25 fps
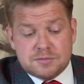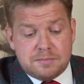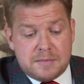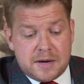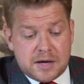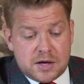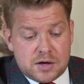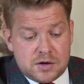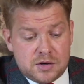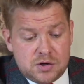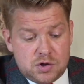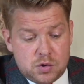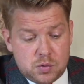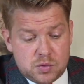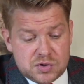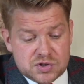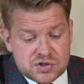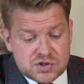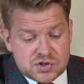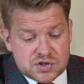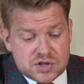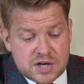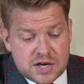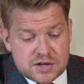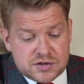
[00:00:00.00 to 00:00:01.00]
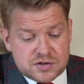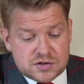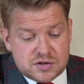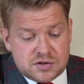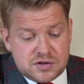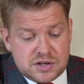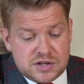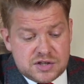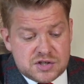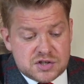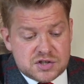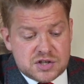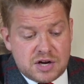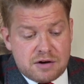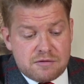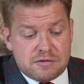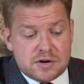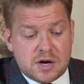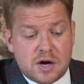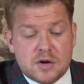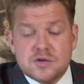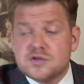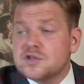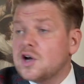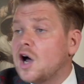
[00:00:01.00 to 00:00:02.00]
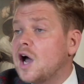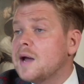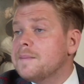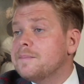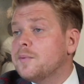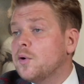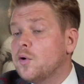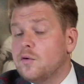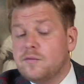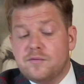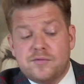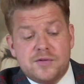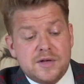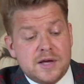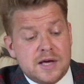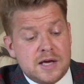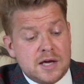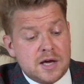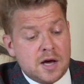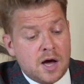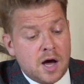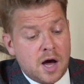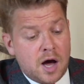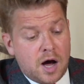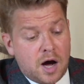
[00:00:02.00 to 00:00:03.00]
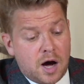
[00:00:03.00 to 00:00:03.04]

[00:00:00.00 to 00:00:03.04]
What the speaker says: Meghan, you discussed the stereotype of the,